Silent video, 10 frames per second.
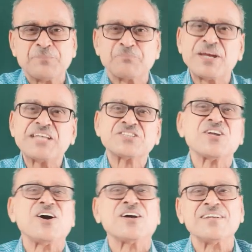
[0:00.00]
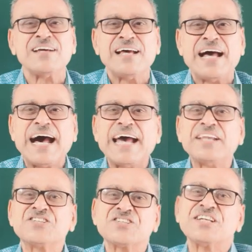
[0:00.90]
based on
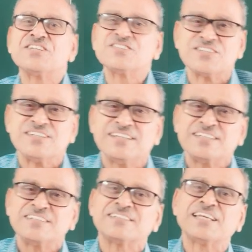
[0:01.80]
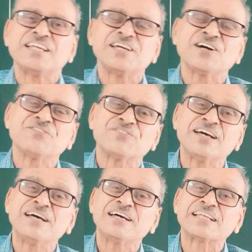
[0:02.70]
Einstein's theory of
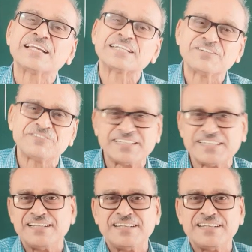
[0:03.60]
relativity.